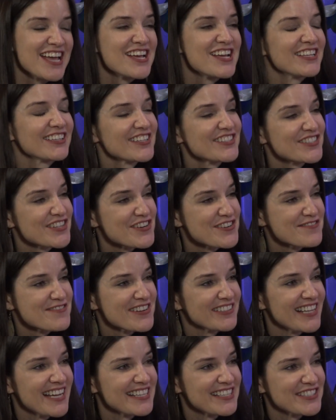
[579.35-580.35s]
Let's talk
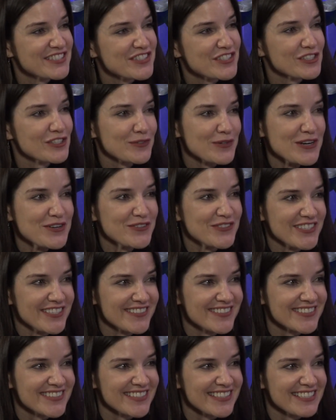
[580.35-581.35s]
about lichen
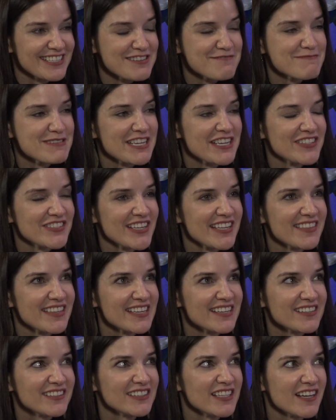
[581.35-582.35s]
sclerosus, because I
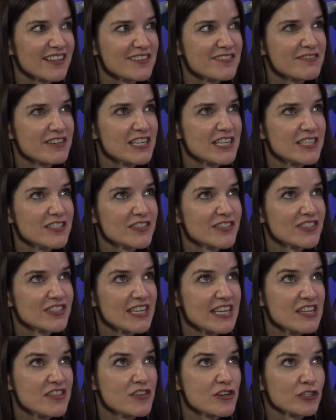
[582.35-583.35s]
think a lot of us
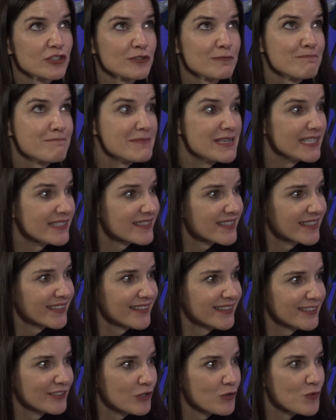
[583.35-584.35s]
either miss
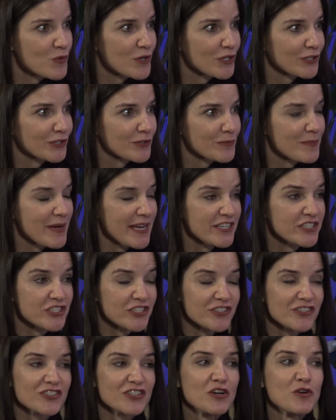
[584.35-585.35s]
it or
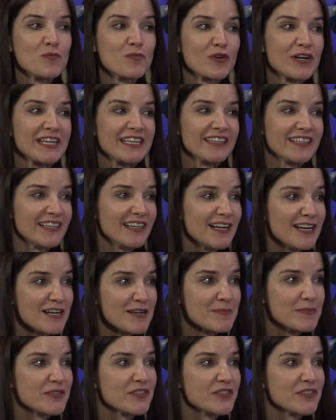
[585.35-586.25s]
patients don't bring it up.